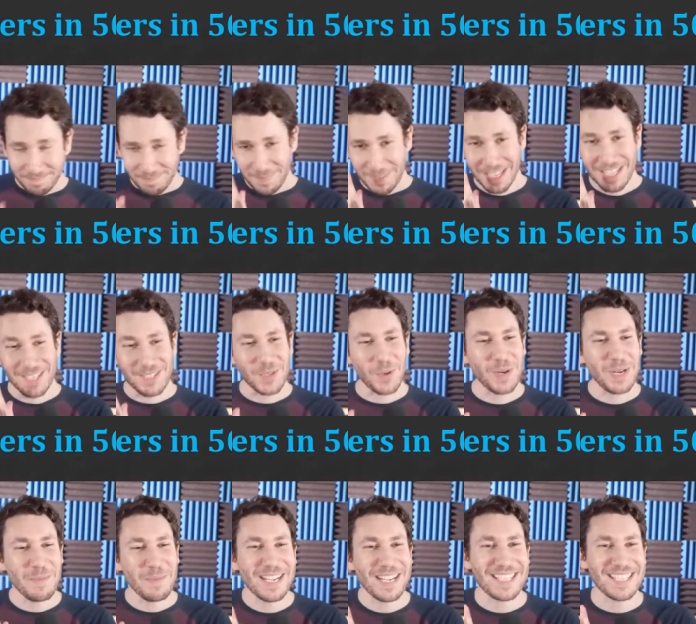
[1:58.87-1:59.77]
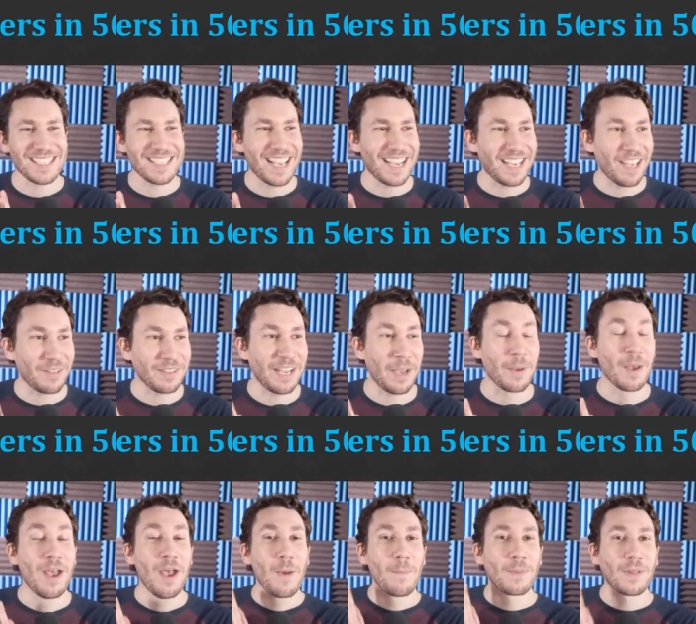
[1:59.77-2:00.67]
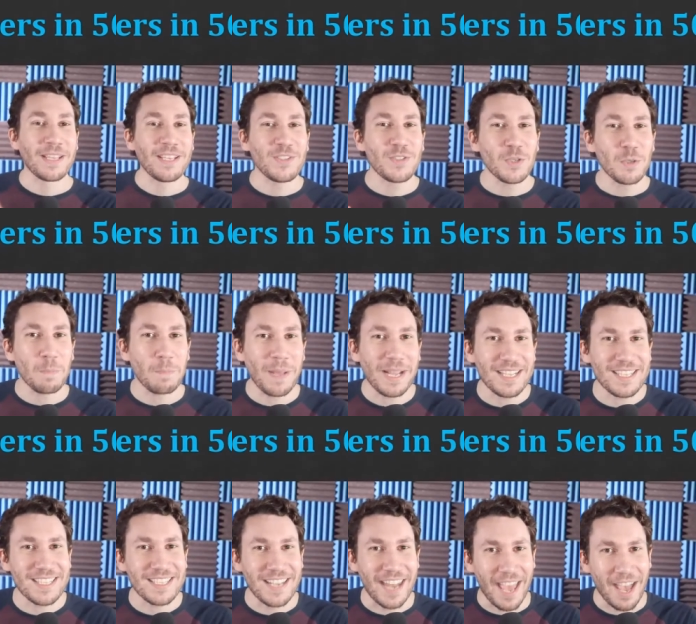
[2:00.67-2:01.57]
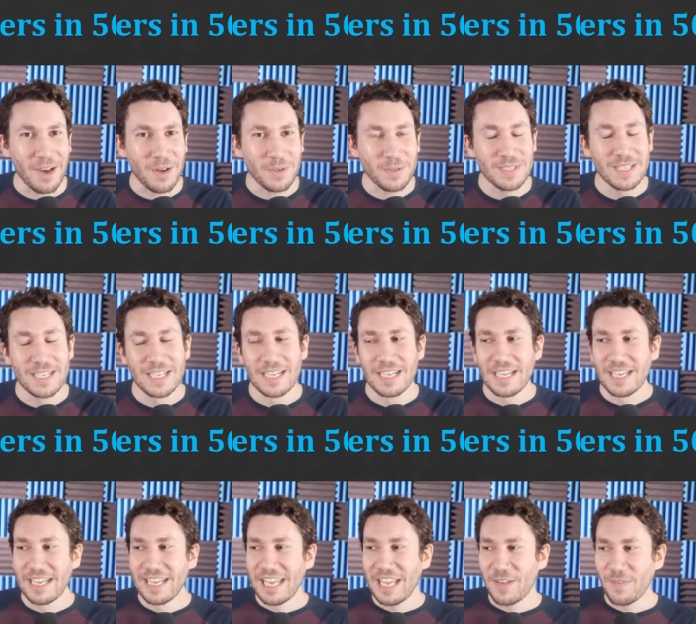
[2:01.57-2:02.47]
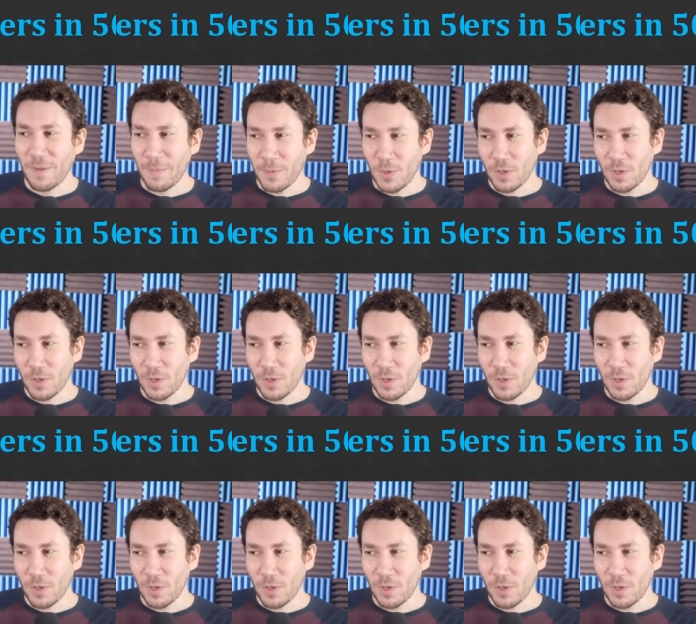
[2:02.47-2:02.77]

It's 20 minutes on Zach Gallen. Yeah, place your bets now. If I'm going to